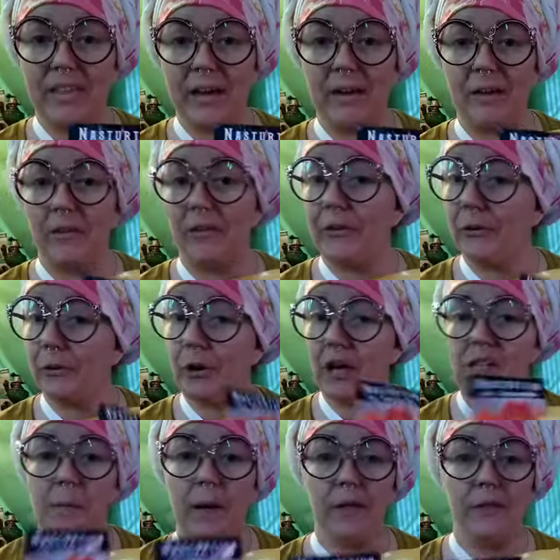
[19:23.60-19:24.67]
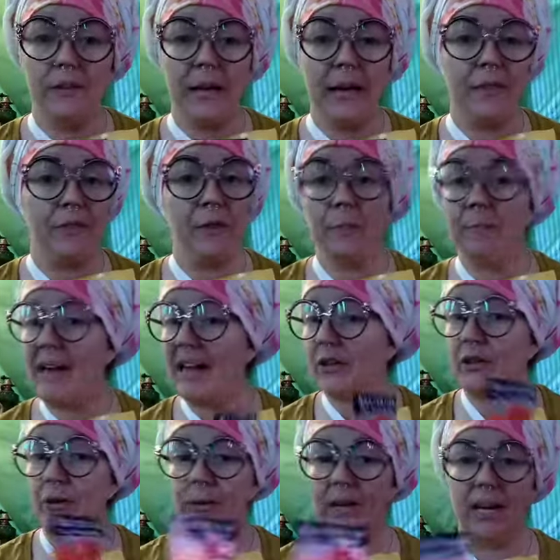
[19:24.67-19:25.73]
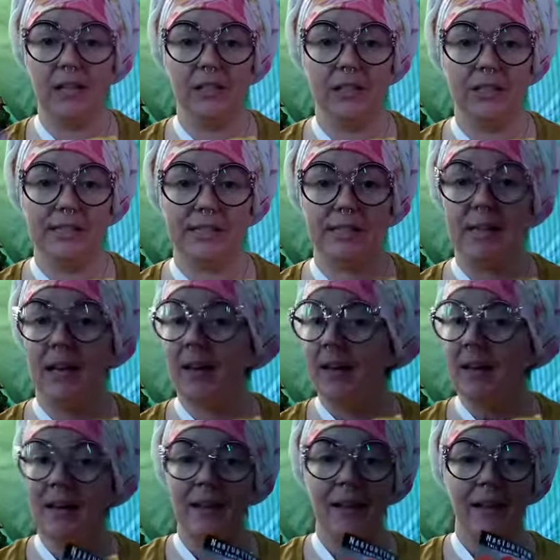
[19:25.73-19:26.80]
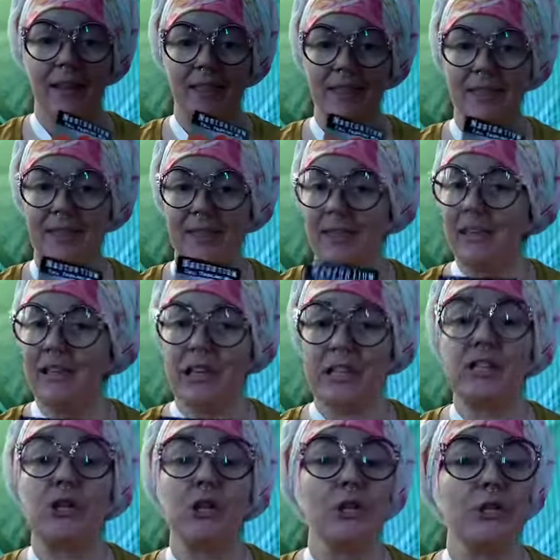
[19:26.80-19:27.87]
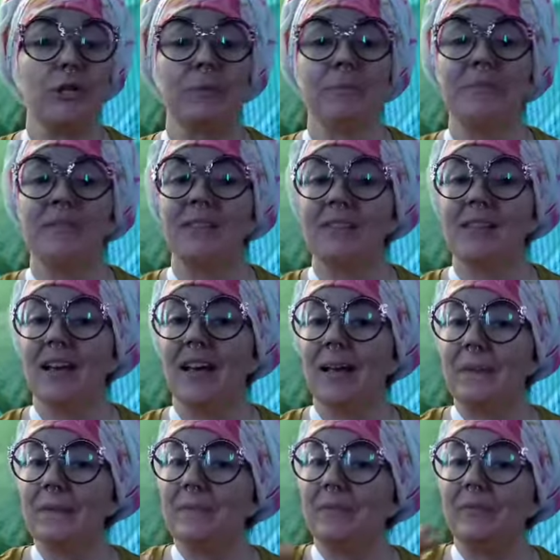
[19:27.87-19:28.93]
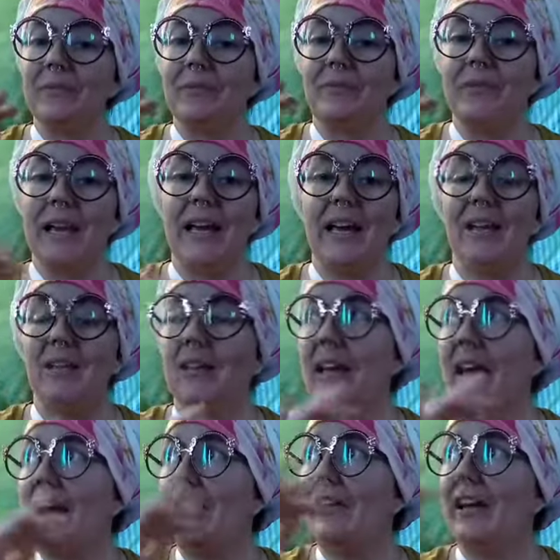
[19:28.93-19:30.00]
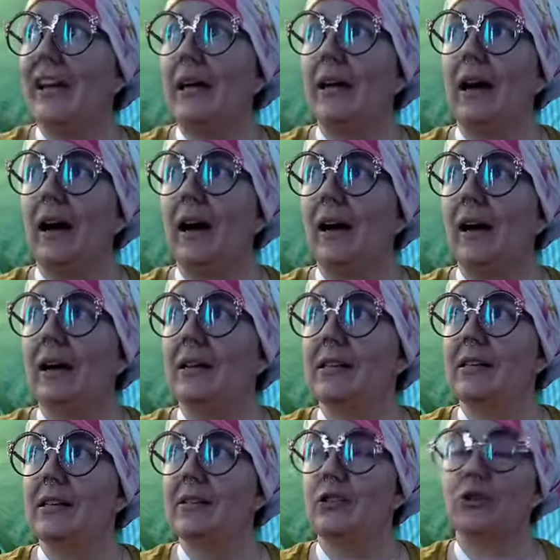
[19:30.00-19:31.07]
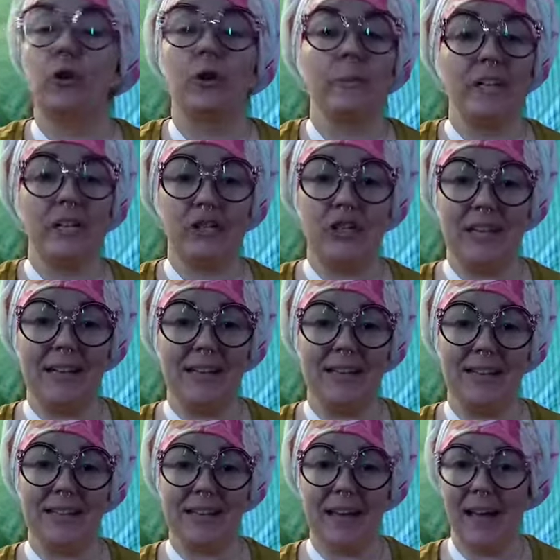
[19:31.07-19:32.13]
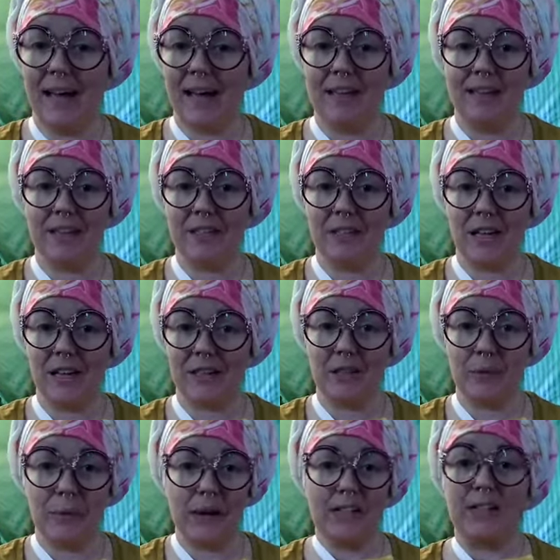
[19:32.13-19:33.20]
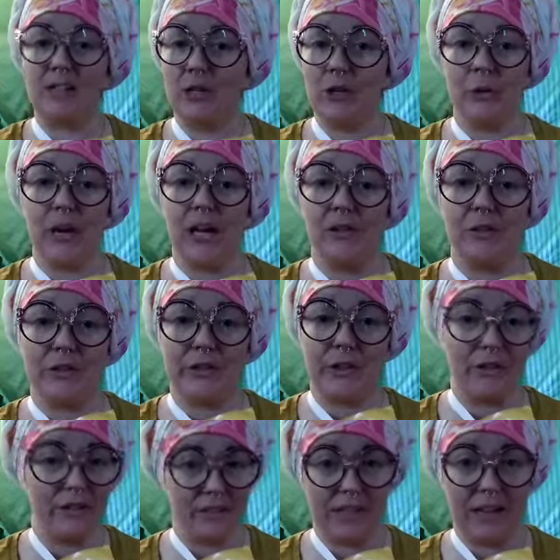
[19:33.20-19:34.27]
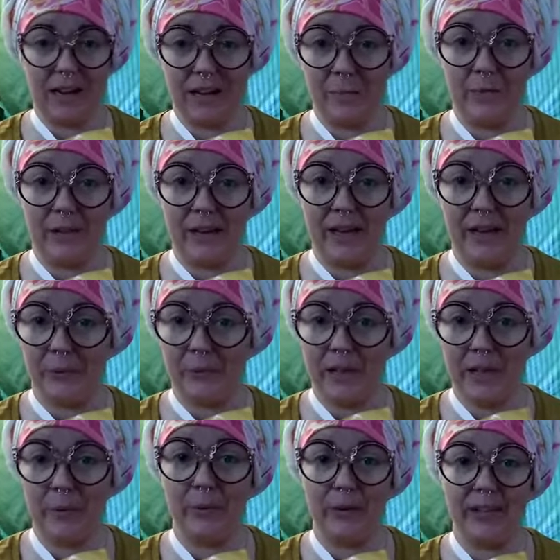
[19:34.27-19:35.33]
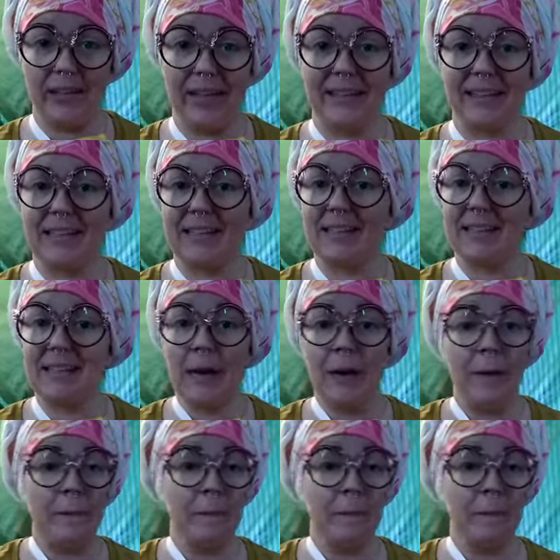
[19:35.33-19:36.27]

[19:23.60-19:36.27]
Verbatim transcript: they'll, they'll cross pollinate, they'll make new colors. Nasturtiums they'll carry uh, dormant genes and express new colors all the time when they when they breed like this.